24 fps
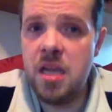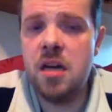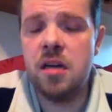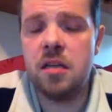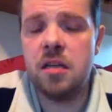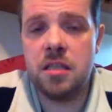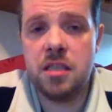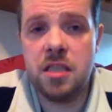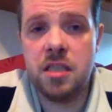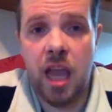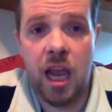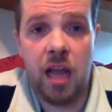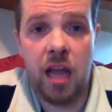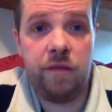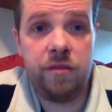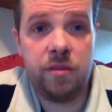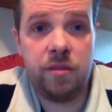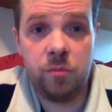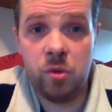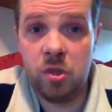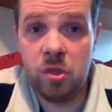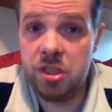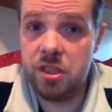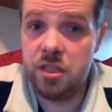on a scale
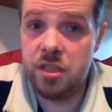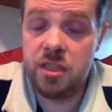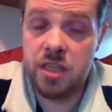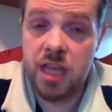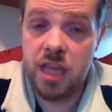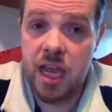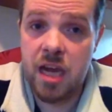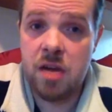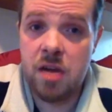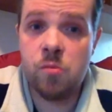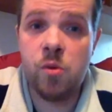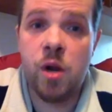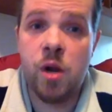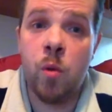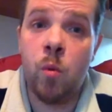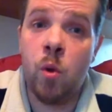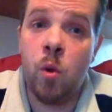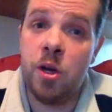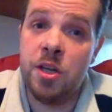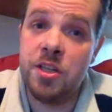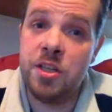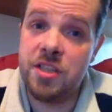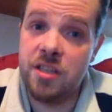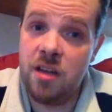from 1 to 10, where
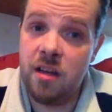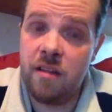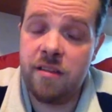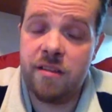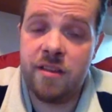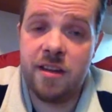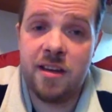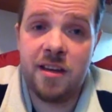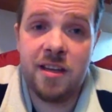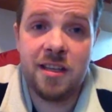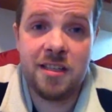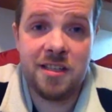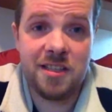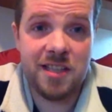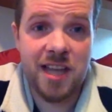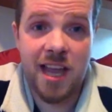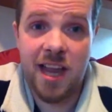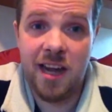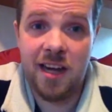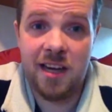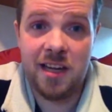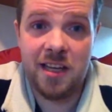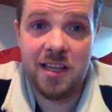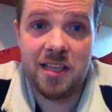1 is nothing, and
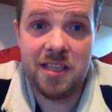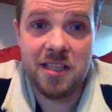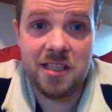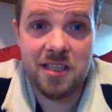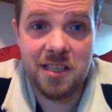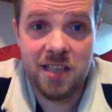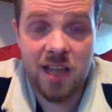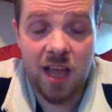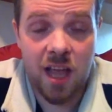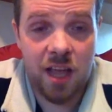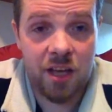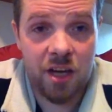10 is,